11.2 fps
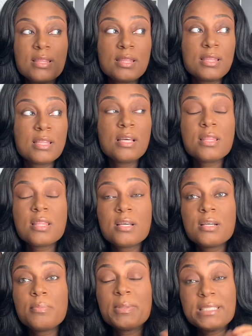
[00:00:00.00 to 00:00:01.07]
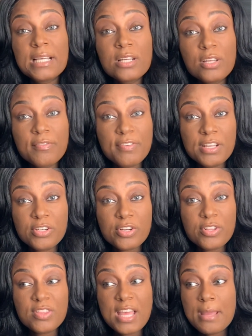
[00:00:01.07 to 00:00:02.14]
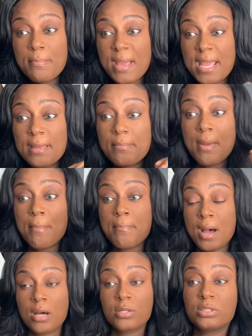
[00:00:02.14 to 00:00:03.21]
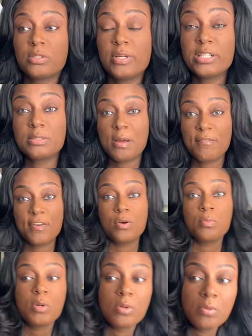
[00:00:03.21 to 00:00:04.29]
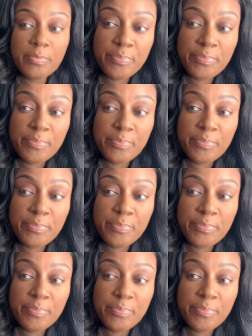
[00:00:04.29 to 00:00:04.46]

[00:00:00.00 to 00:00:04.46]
The particular vendor, they made my bottle. So here's my foam. Hold on.